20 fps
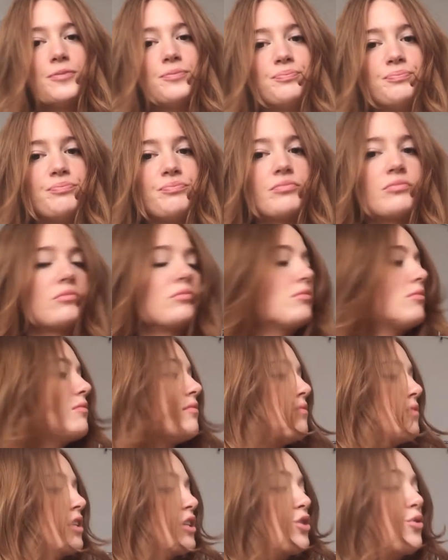
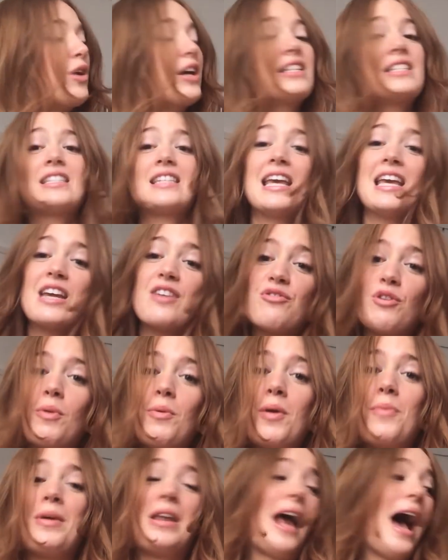So I had to take it
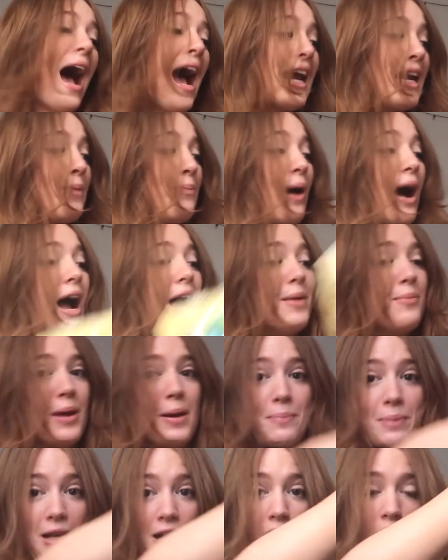from him and hide it behind
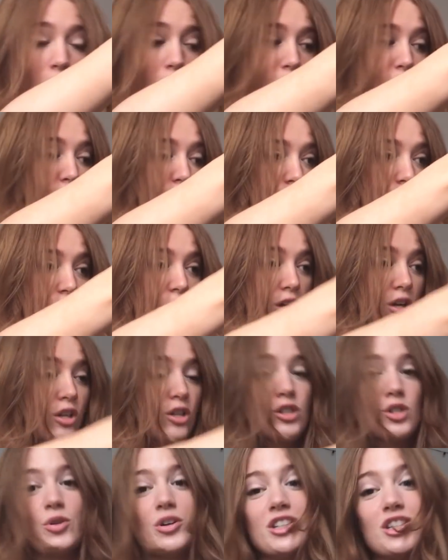my pillow.
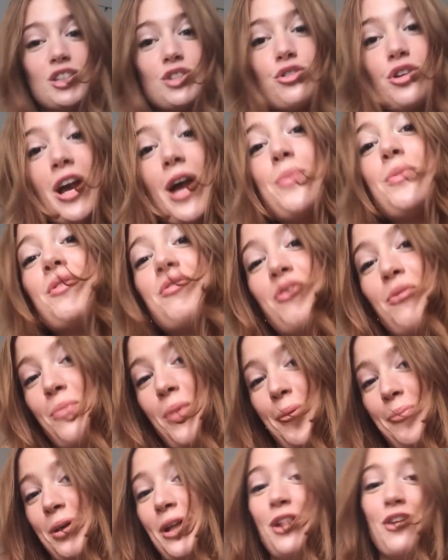So I just grabbed it from
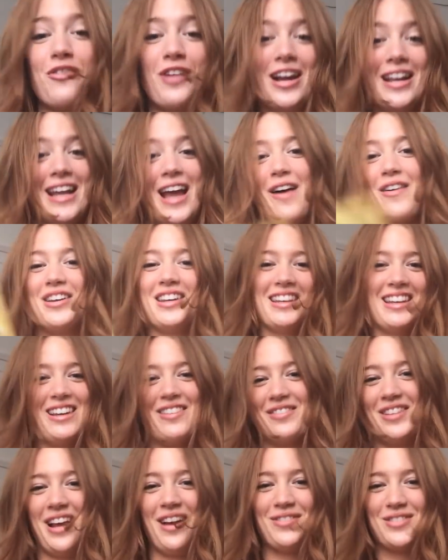my pillow right now. I didn't
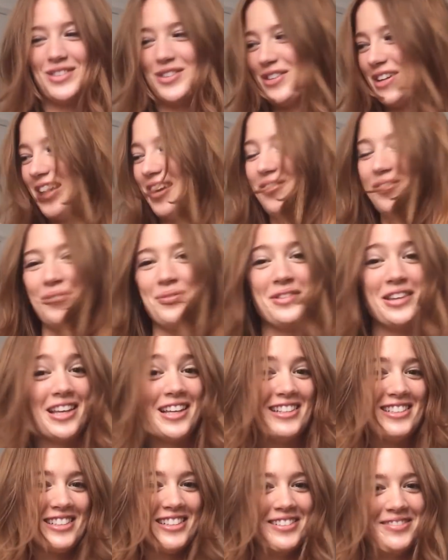even have to go get it from the
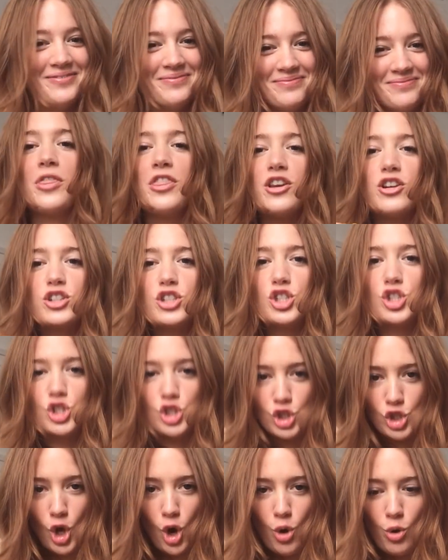kitchen. But they're
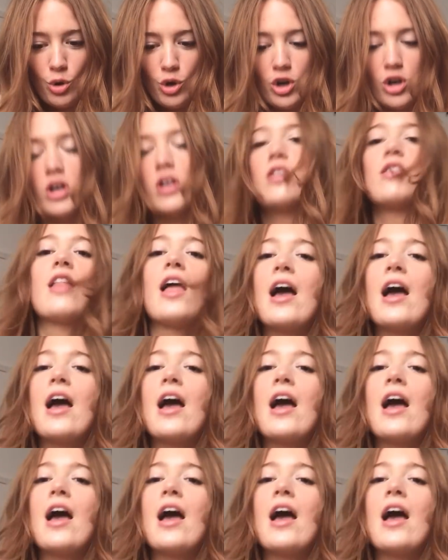so good.